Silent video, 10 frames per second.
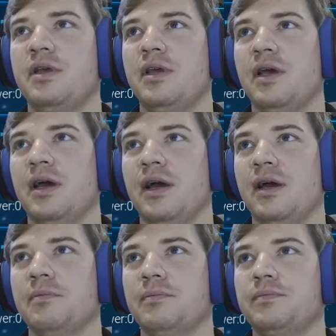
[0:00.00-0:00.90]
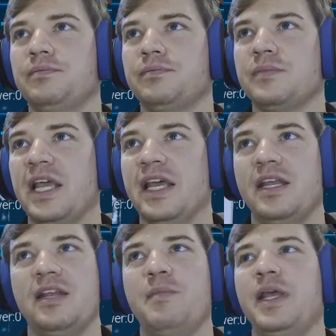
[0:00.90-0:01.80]
and it
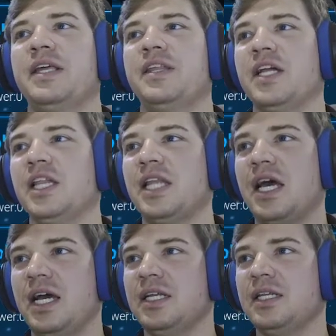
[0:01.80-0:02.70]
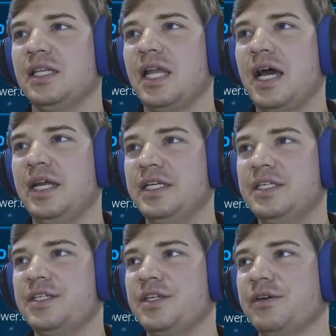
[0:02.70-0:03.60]
made things a lot
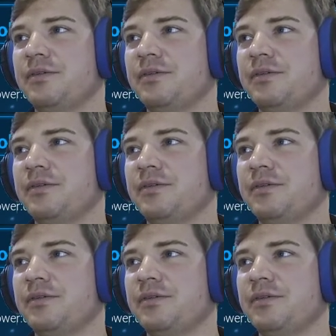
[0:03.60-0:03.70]
easier.